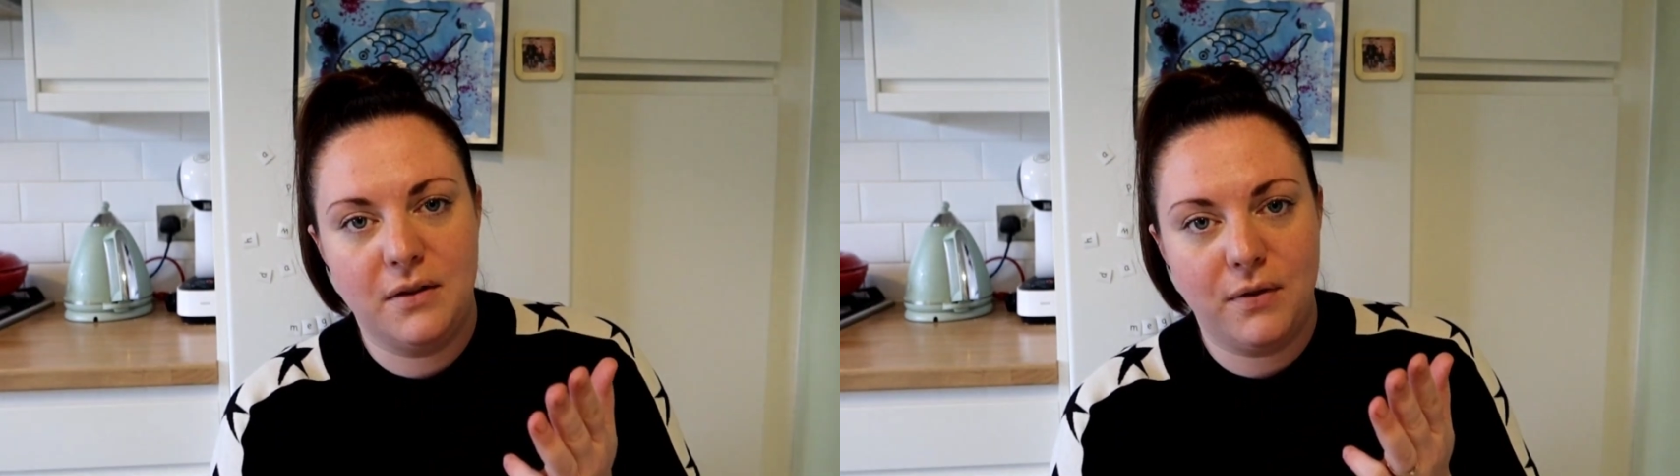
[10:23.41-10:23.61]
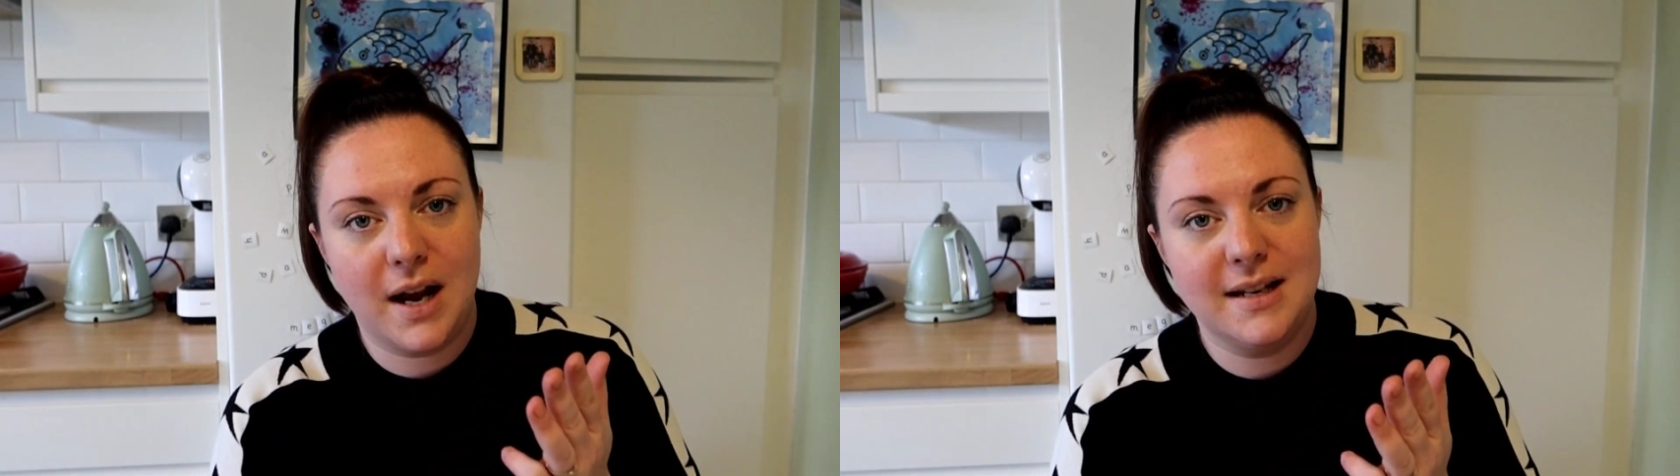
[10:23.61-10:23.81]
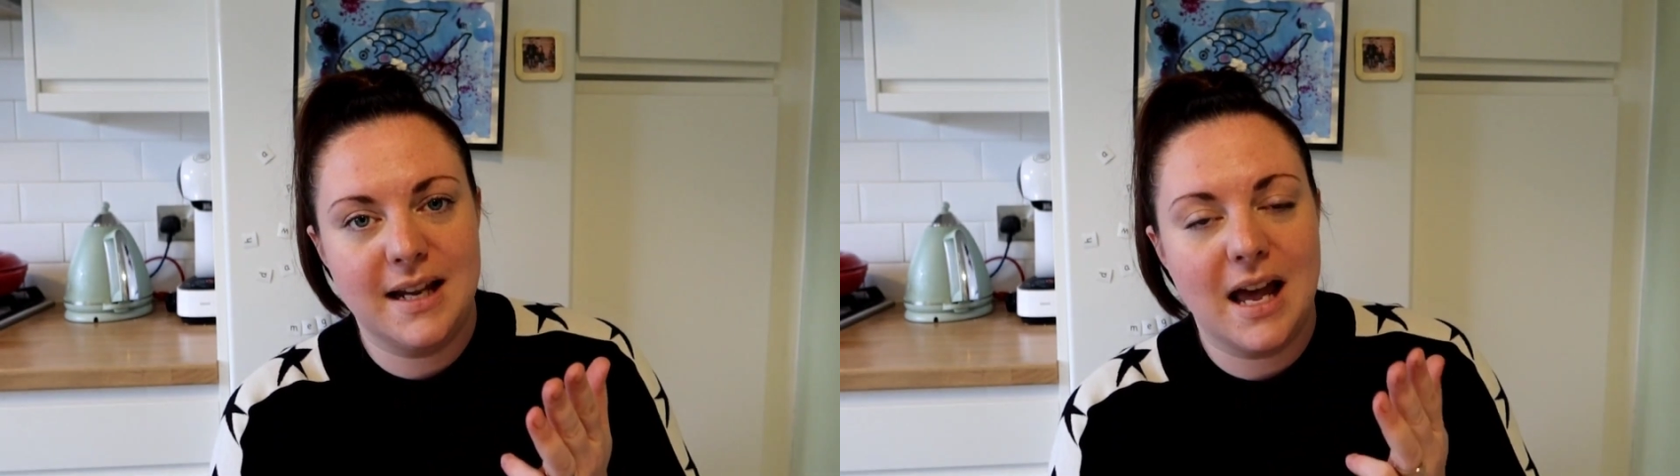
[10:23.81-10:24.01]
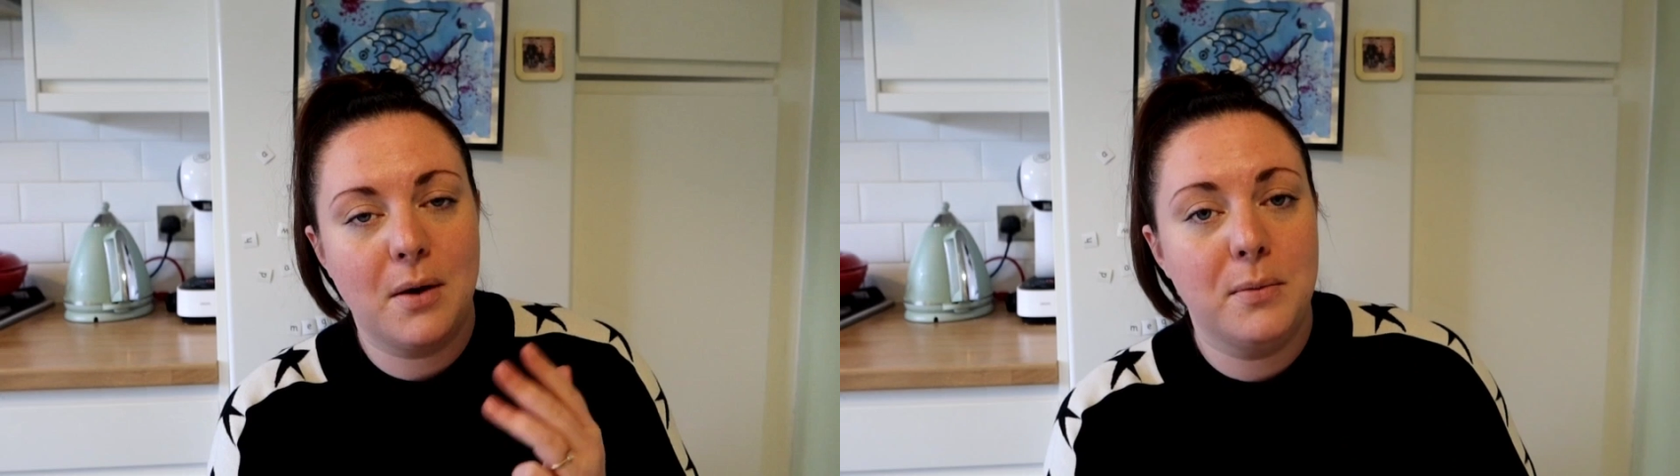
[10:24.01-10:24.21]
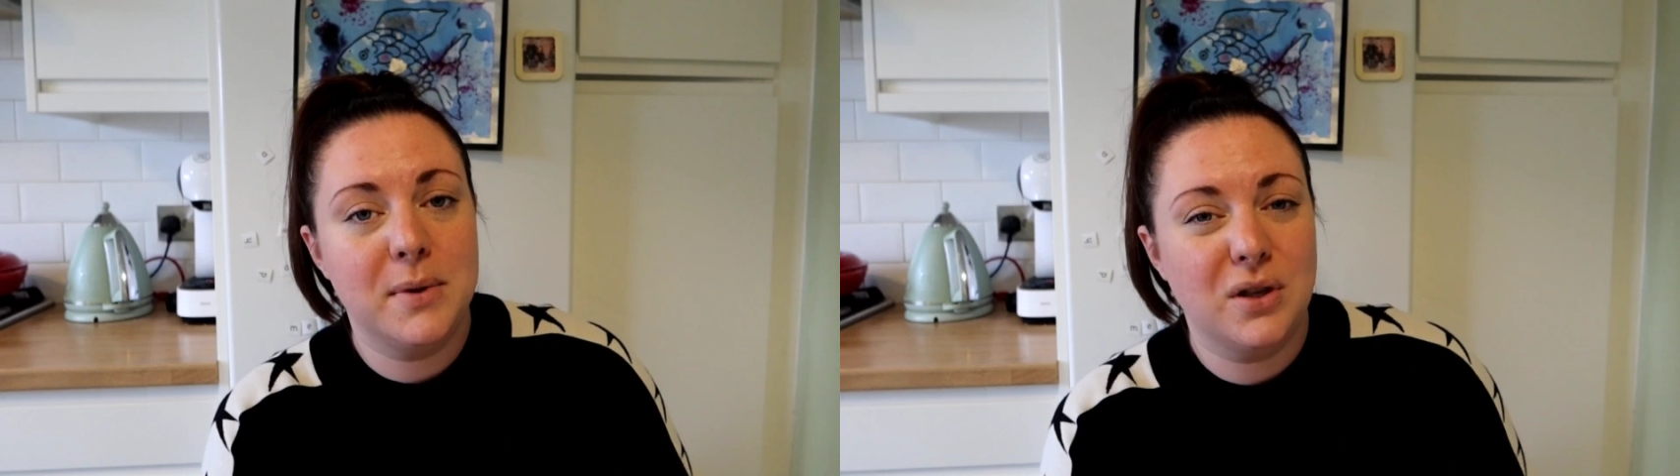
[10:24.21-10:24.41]
Friday, I
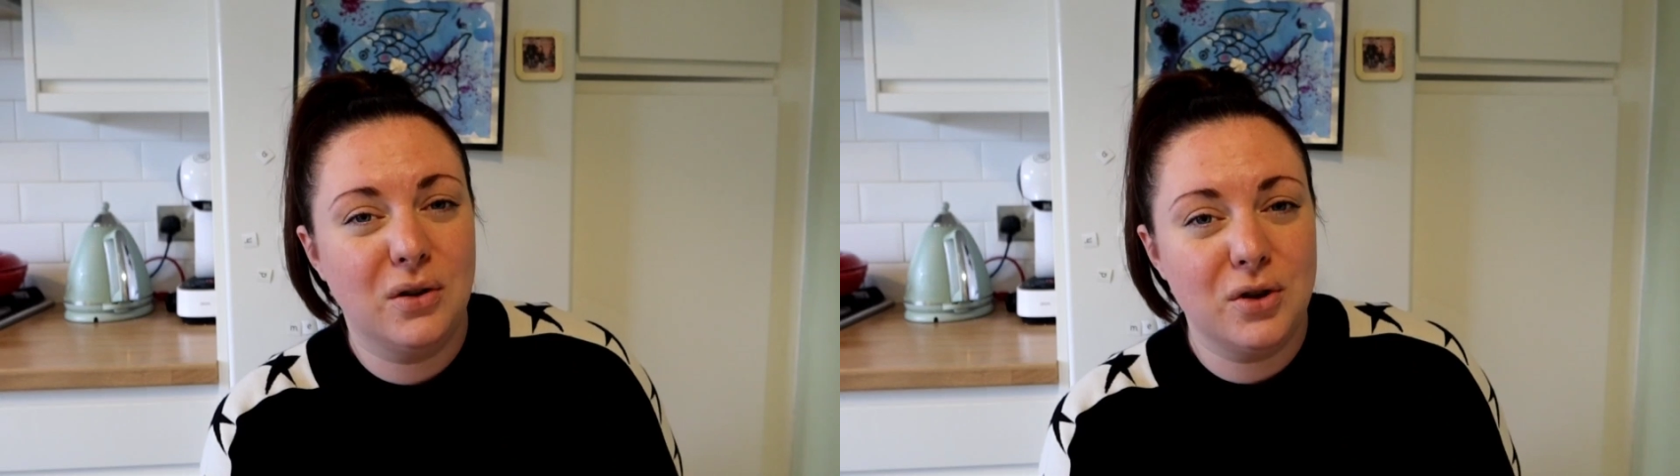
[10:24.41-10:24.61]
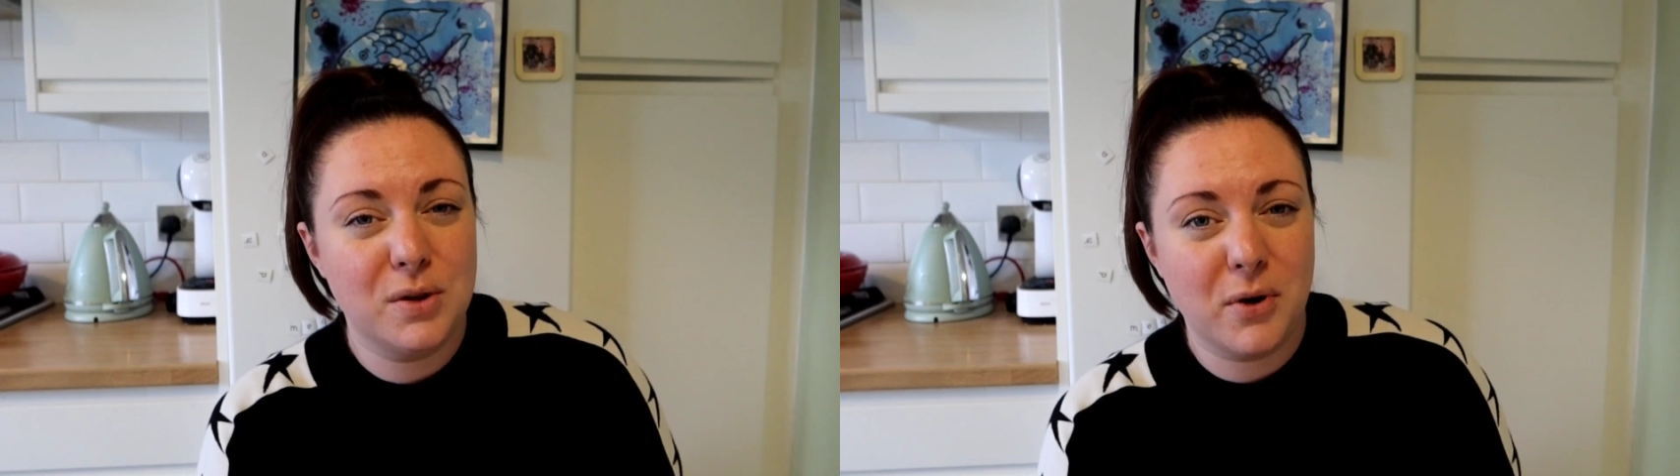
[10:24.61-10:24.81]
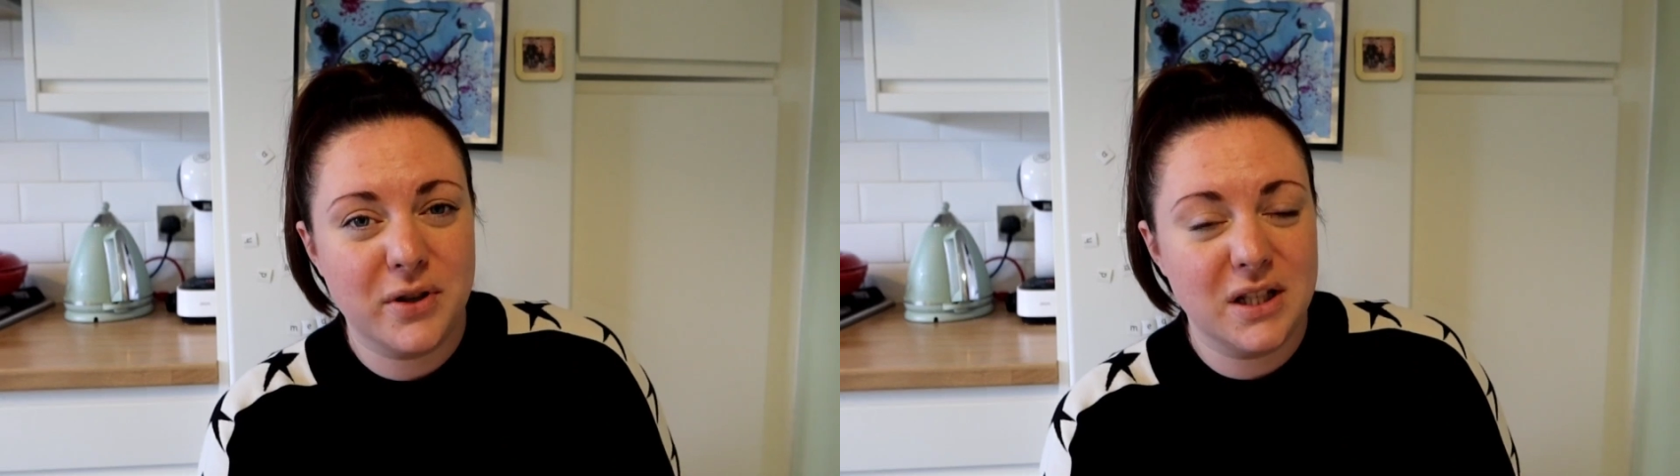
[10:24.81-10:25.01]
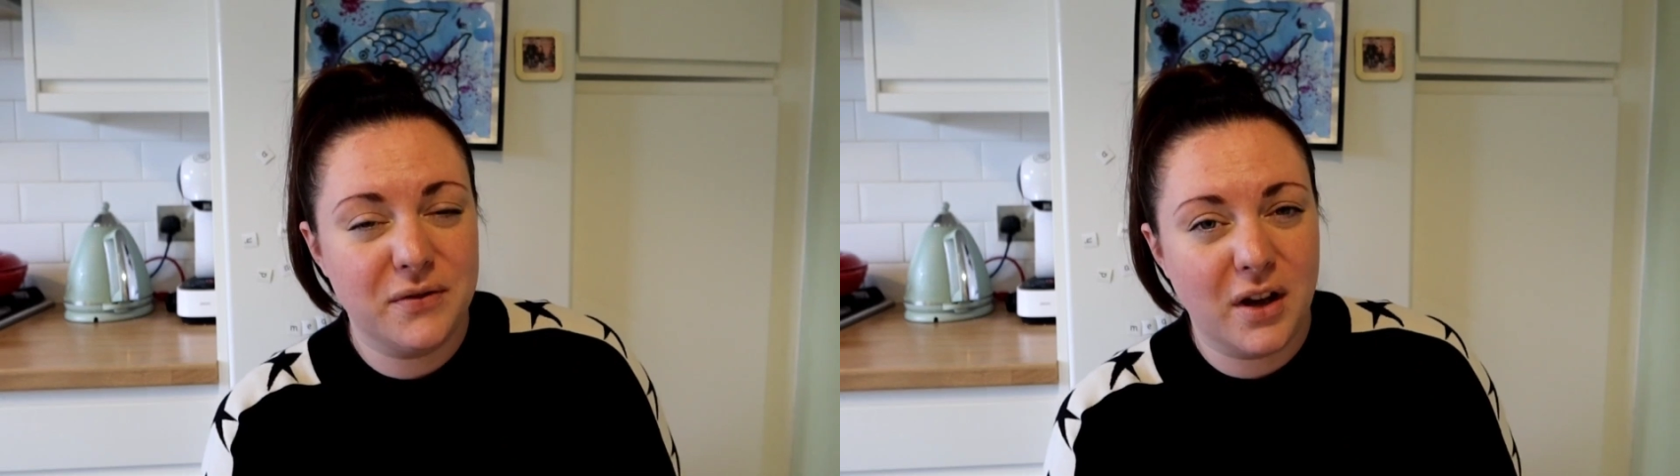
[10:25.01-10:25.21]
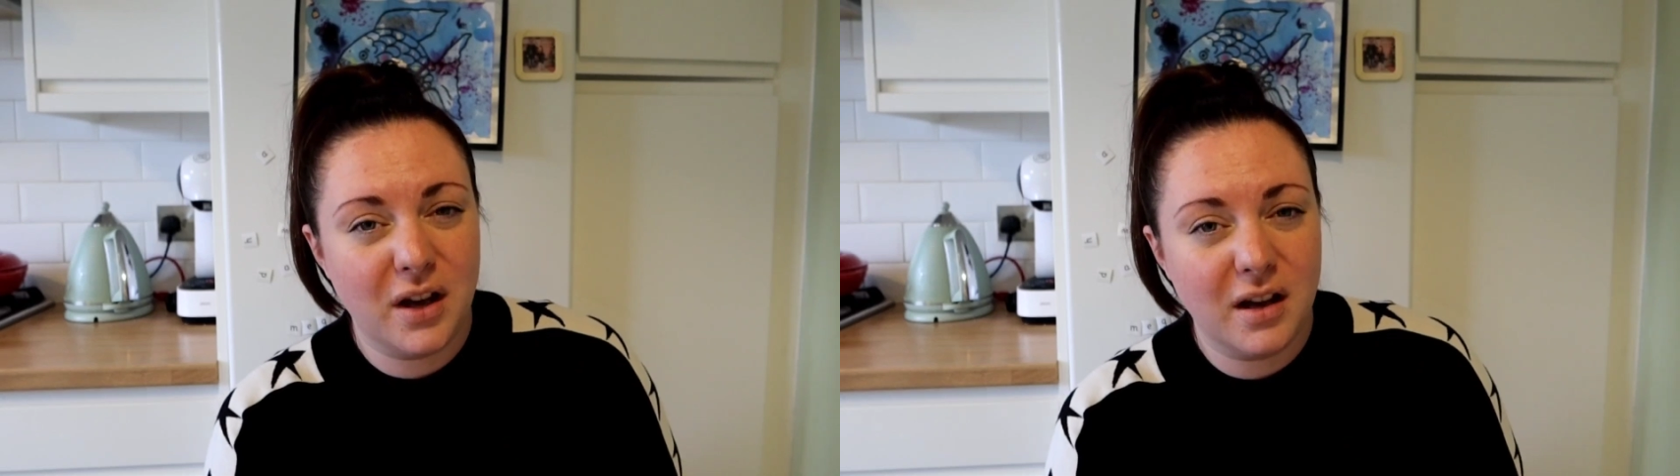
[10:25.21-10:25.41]
will be doing lunch boxes
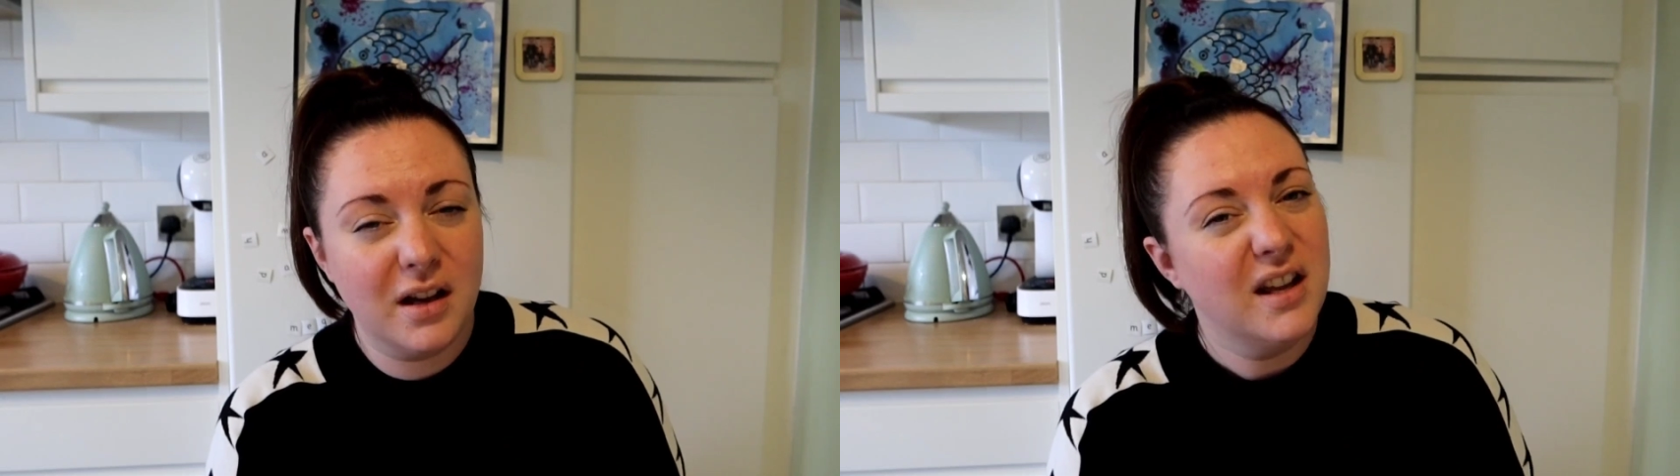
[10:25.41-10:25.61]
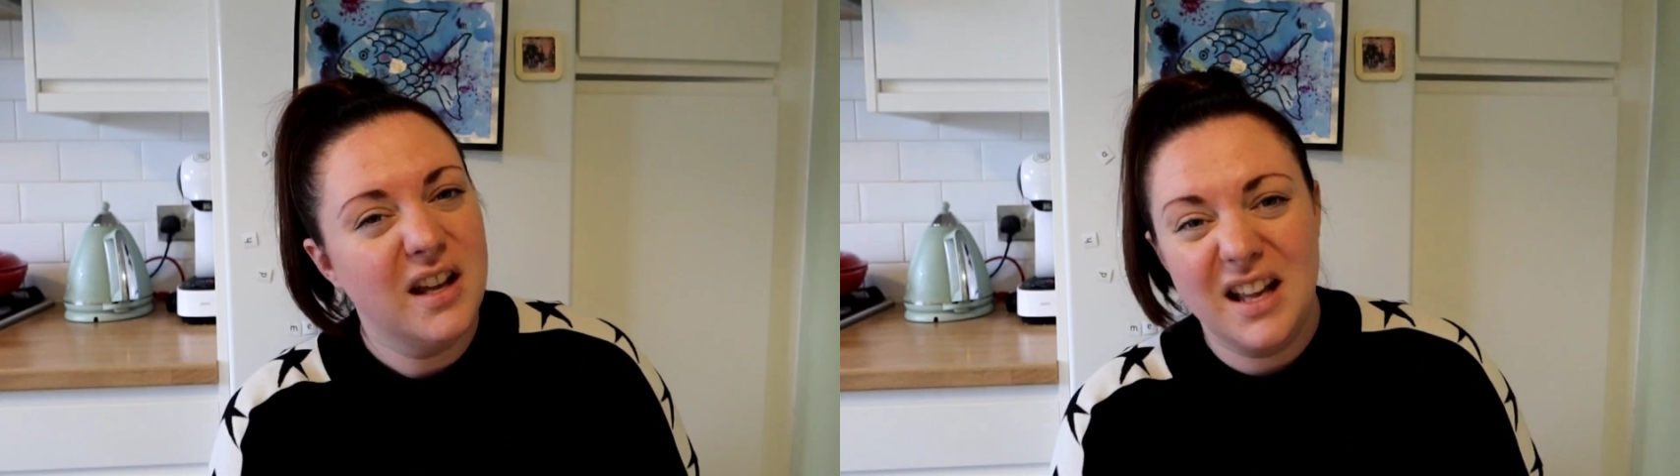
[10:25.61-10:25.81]
for her.